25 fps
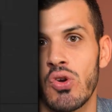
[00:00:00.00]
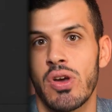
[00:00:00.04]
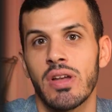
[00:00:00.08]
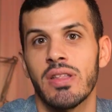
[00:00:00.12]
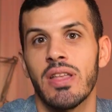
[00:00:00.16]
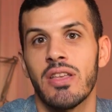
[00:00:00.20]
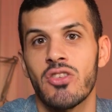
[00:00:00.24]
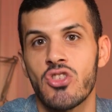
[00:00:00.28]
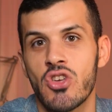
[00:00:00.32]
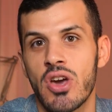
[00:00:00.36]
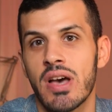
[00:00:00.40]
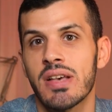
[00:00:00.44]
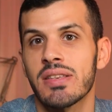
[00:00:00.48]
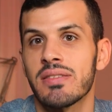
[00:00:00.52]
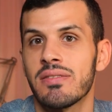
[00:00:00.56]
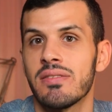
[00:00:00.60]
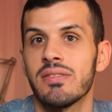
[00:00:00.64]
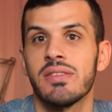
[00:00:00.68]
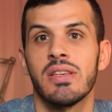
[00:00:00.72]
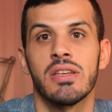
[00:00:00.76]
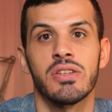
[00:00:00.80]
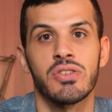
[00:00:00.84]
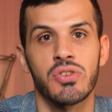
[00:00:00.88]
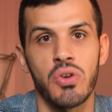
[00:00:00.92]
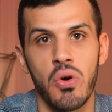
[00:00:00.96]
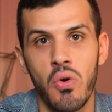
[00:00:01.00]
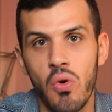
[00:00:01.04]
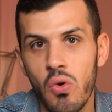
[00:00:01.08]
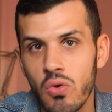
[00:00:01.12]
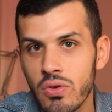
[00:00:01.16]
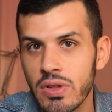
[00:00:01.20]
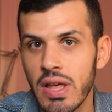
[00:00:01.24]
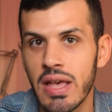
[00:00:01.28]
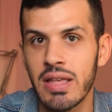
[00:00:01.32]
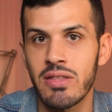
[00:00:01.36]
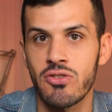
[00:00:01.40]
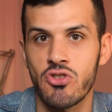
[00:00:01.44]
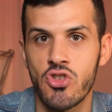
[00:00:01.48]
can adjust the
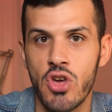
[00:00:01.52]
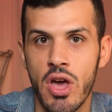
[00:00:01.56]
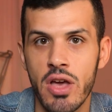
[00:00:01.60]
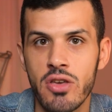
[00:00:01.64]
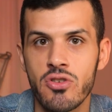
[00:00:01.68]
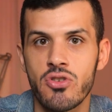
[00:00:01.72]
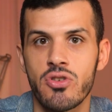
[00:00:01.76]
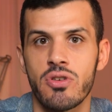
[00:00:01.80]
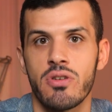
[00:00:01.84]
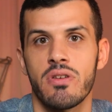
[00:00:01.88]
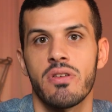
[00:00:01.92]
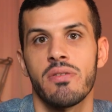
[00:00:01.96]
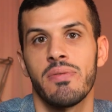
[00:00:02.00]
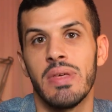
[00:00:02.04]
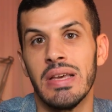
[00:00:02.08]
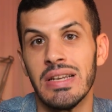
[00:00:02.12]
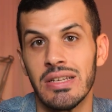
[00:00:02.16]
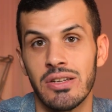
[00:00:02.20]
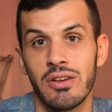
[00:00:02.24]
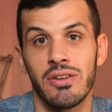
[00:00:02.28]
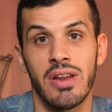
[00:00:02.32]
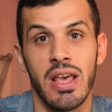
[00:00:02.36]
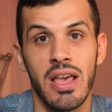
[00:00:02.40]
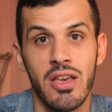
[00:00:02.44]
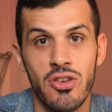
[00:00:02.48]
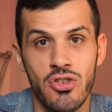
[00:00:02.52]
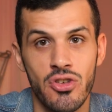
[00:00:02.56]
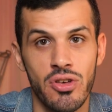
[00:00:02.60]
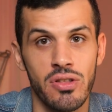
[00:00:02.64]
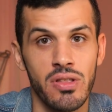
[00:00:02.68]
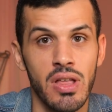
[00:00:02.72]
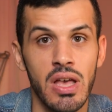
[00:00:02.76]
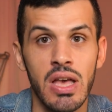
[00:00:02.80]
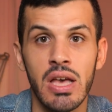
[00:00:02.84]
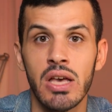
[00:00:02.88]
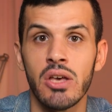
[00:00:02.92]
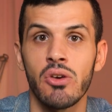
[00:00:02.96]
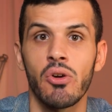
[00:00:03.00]
tone and change the
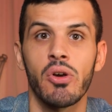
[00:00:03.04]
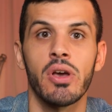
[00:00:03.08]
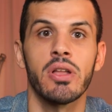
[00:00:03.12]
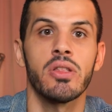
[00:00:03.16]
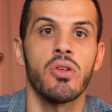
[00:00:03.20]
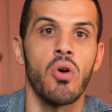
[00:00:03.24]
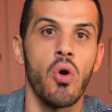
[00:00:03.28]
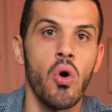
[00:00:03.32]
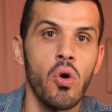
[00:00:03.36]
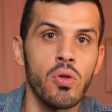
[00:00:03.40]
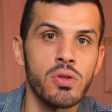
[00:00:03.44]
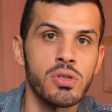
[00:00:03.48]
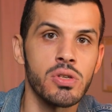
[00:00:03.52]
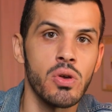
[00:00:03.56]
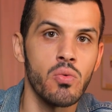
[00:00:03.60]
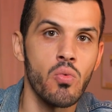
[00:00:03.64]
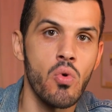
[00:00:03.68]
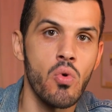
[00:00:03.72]
intonation. You can also